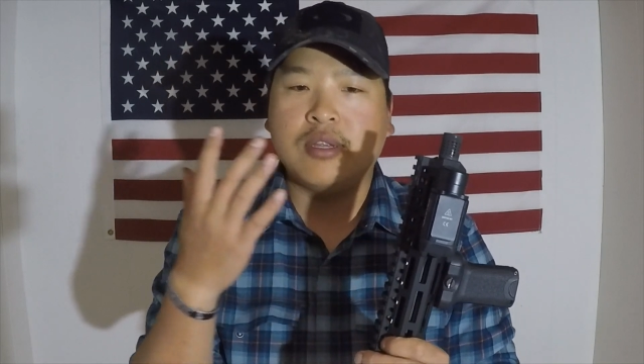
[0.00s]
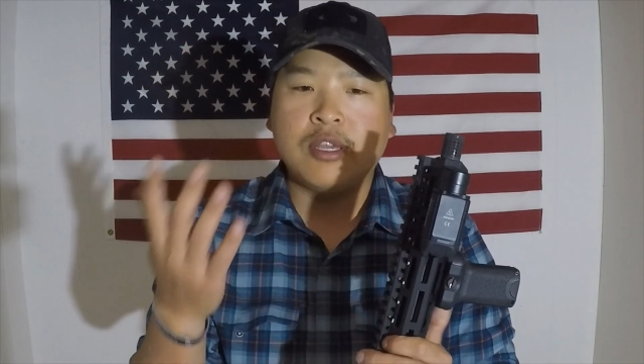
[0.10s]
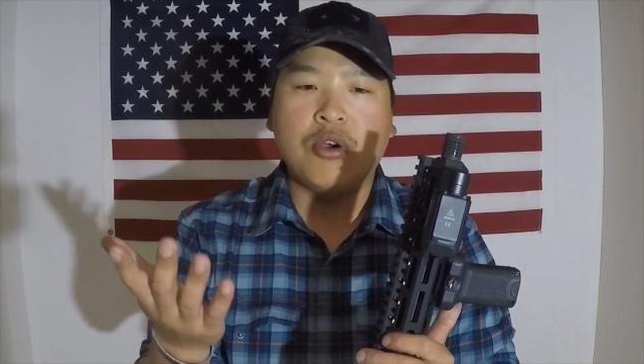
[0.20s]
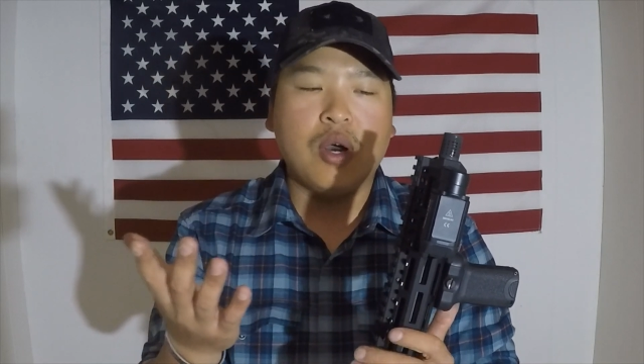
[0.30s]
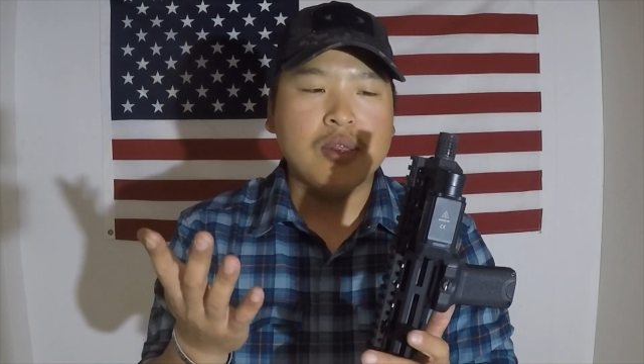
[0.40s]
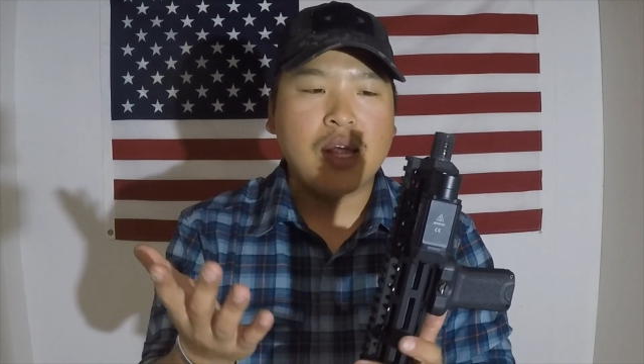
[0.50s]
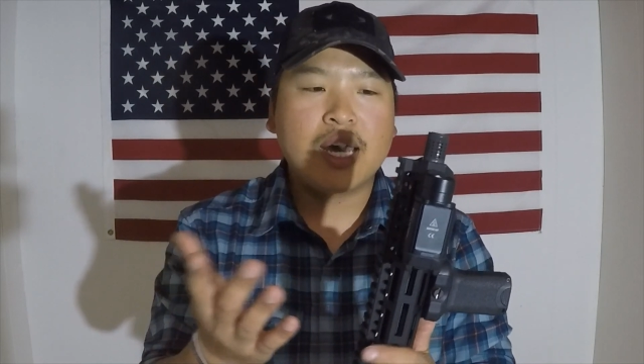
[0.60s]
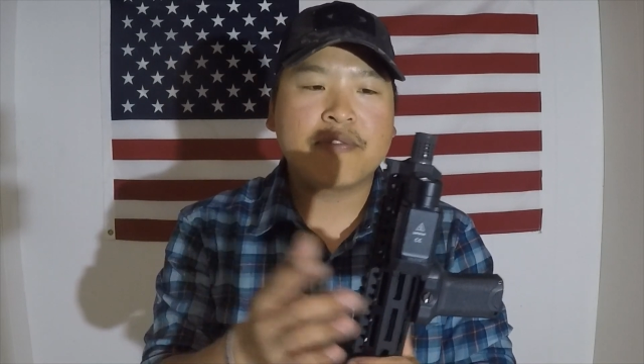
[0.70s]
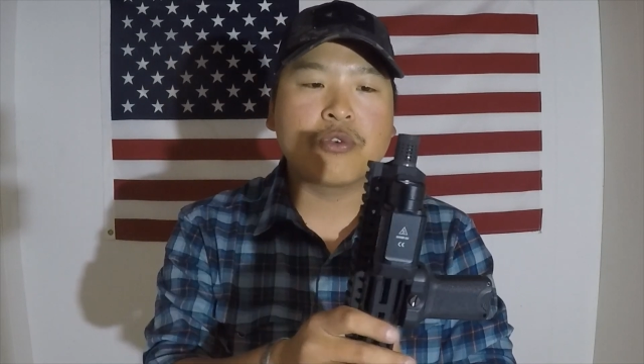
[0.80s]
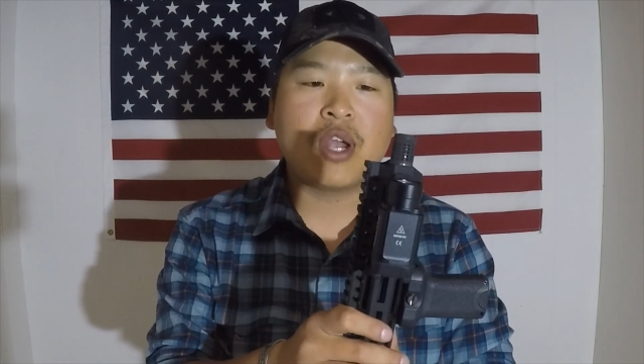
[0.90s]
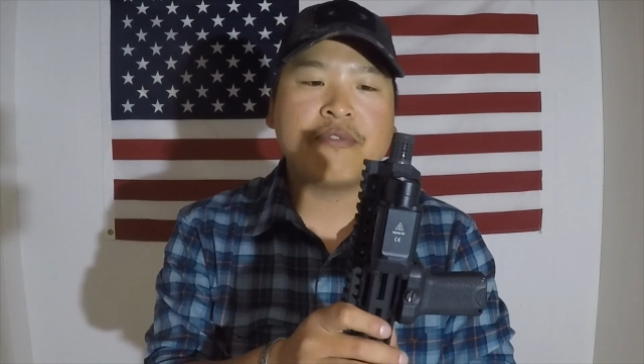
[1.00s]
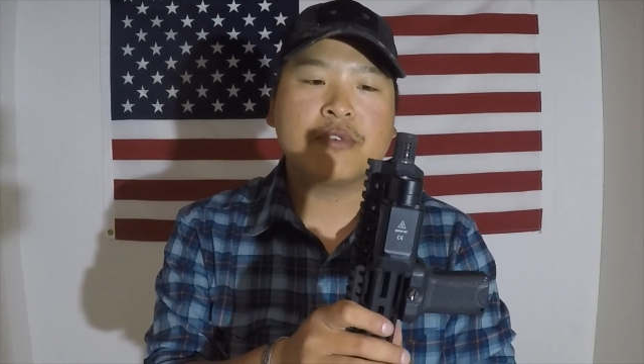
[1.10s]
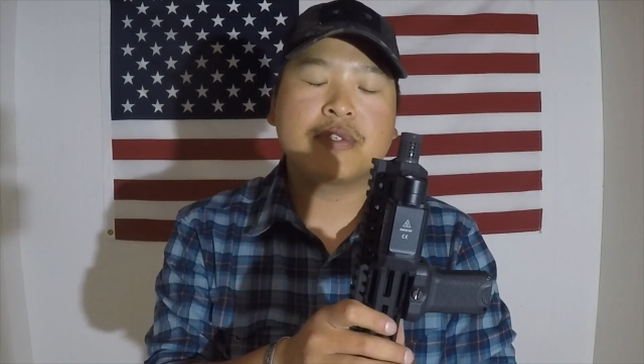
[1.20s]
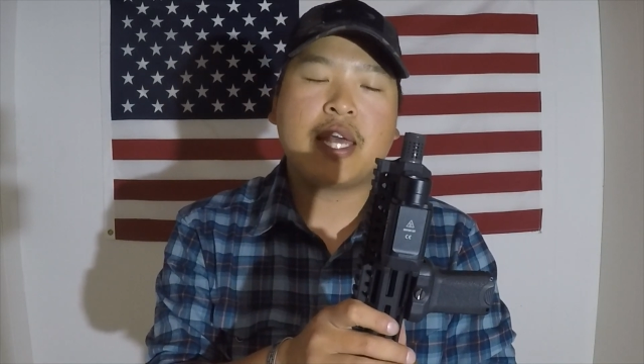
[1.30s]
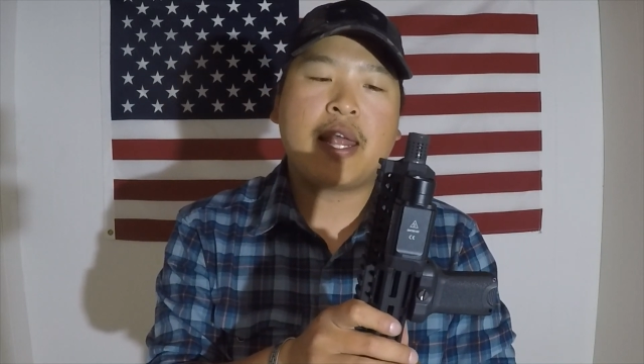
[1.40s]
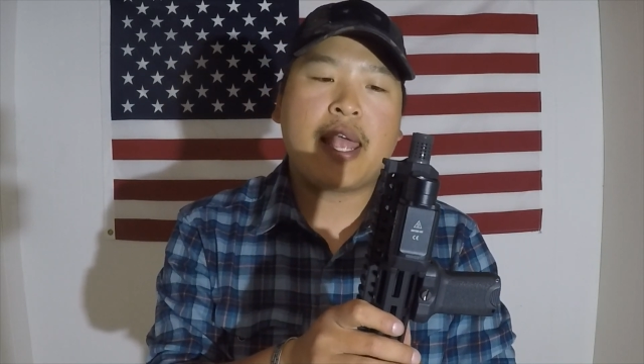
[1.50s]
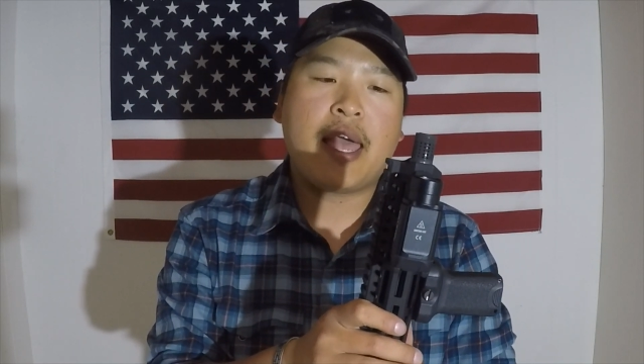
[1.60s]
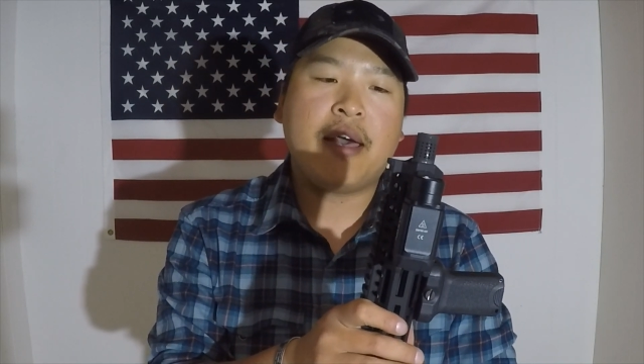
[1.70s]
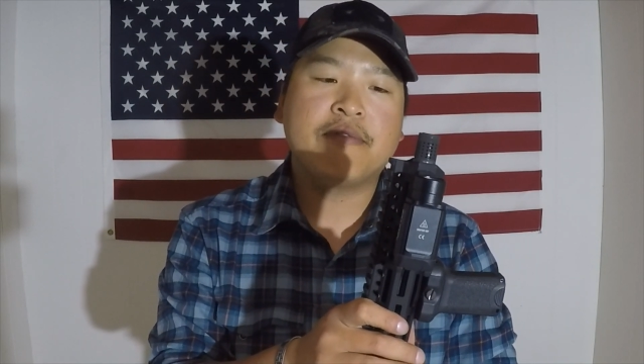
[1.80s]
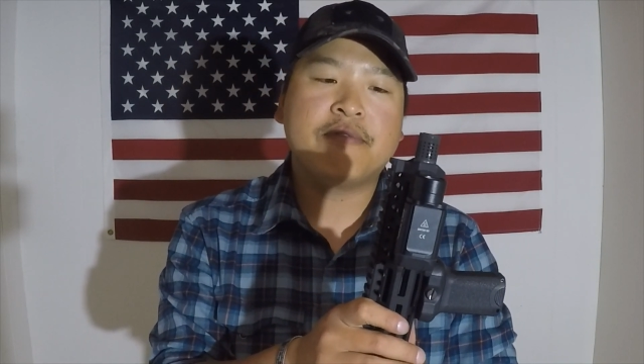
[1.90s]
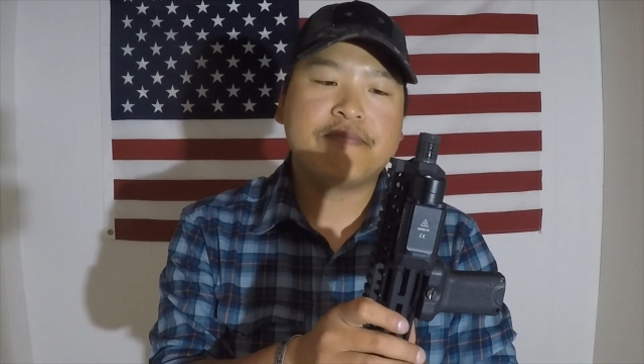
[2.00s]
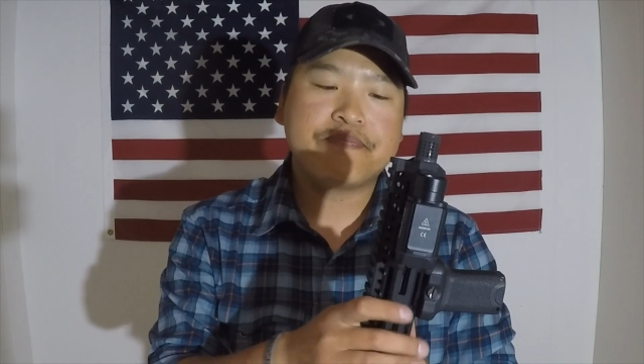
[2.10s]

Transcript: a lot of the rifles that I have.